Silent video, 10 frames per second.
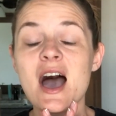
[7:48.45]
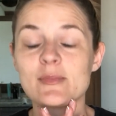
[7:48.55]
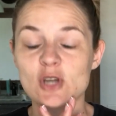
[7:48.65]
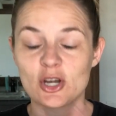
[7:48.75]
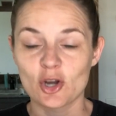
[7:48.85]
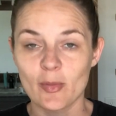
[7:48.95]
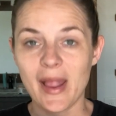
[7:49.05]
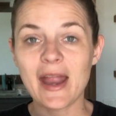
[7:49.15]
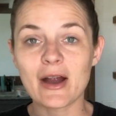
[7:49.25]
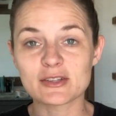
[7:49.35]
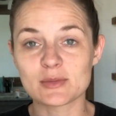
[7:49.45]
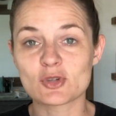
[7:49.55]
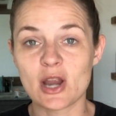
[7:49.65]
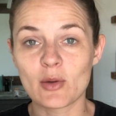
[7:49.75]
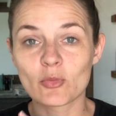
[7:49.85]
I'm trying to grow my hair out, so
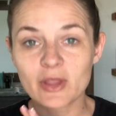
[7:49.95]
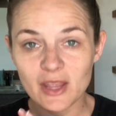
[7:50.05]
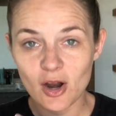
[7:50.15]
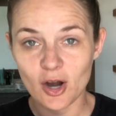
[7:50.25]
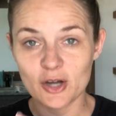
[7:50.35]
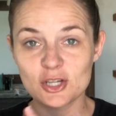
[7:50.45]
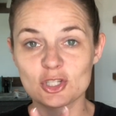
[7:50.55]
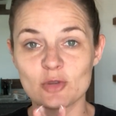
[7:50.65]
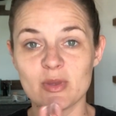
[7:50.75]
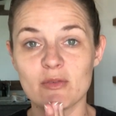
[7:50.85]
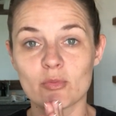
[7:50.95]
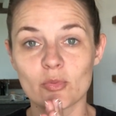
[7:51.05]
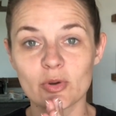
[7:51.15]
I'm trying really hard to be